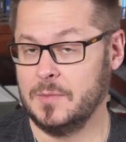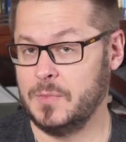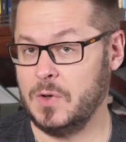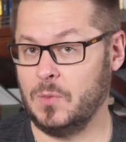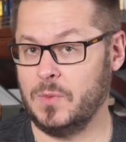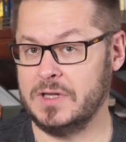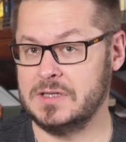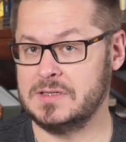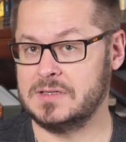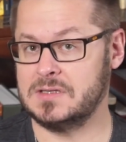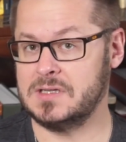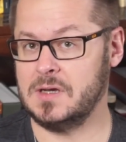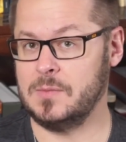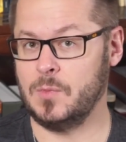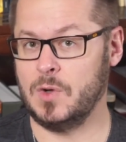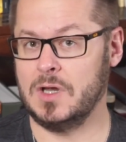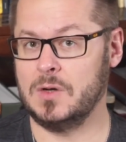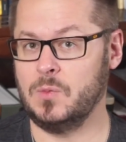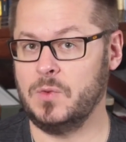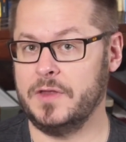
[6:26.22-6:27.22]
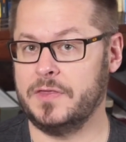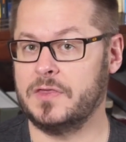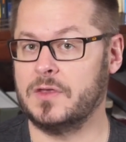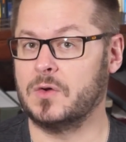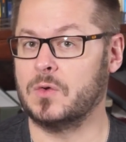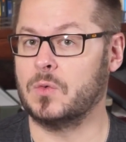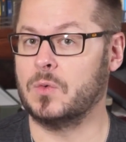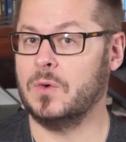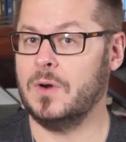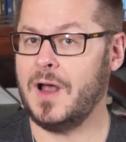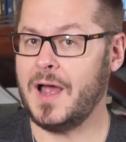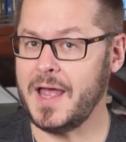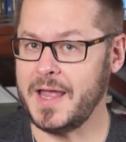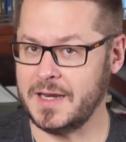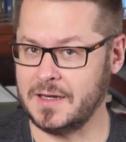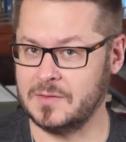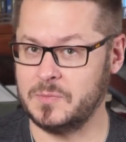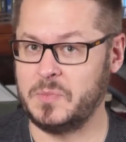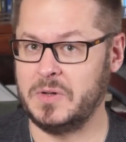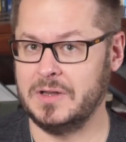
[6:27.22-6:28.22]
But when someone with the
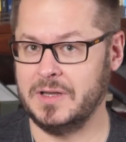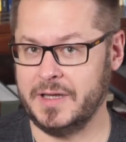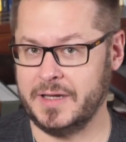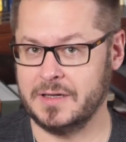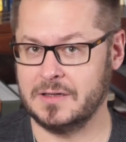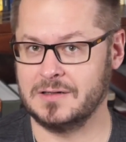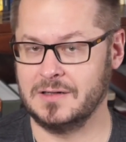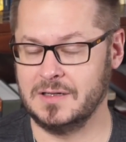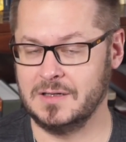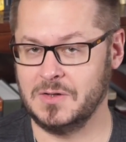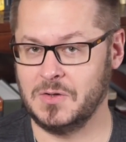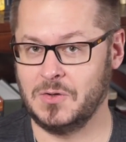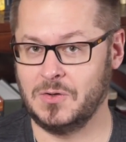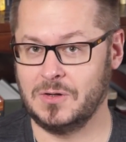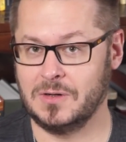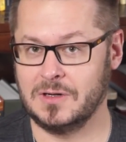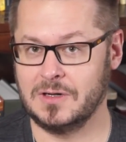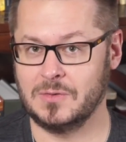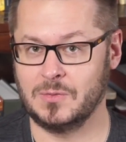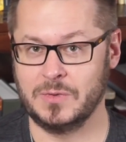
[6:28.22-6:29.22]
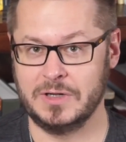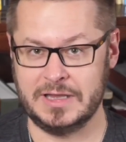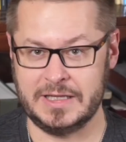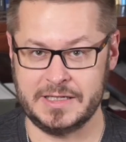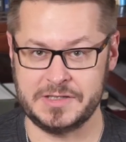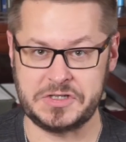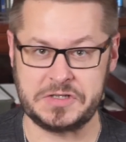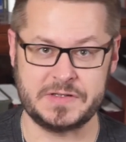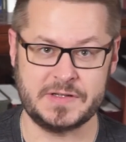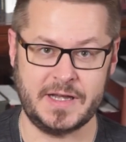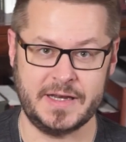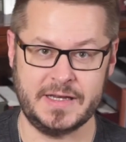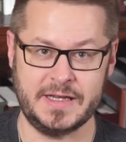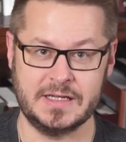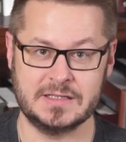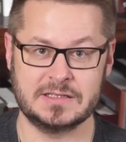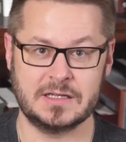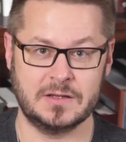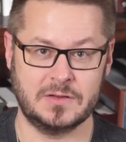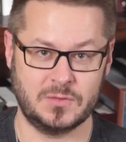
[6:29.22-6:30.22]
right political or religious
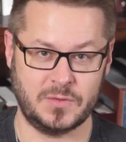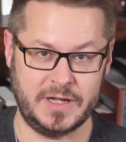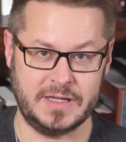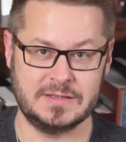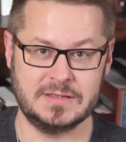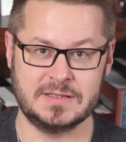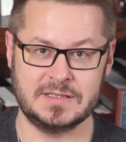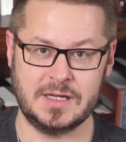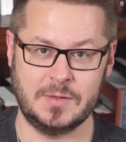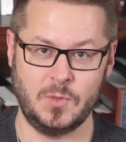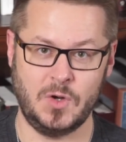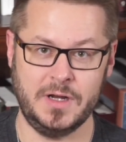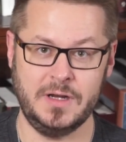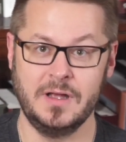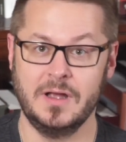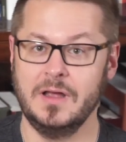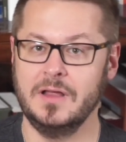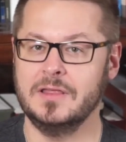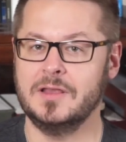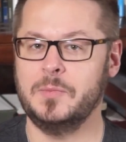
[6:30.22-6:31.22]
ideas threatens someone,